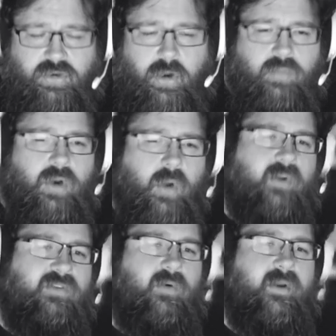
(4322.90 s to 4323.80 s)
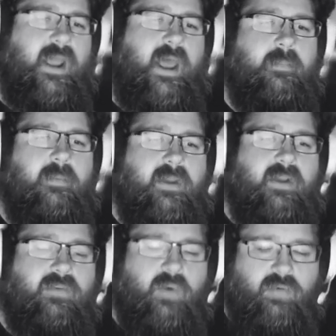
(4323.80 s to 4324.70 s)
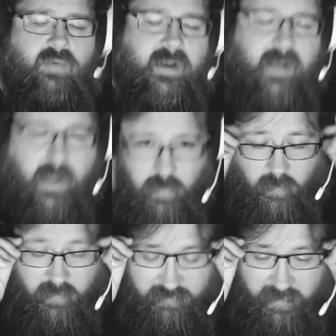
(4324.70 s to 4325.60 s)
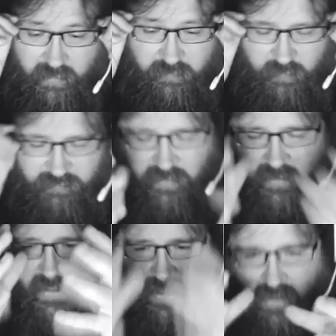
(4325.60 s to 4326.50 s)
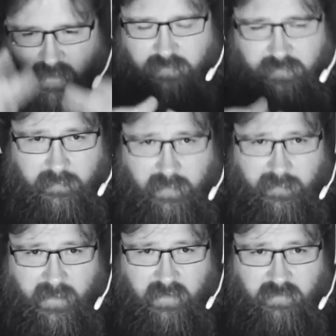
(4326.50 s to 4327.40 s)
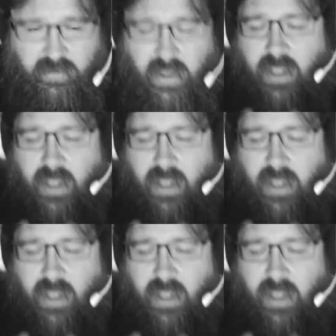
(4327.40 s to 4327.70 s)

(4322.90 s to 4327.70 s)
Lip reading: don't know what's going to happen, because right now what we're seeing is we're seeing a GoFundMe page.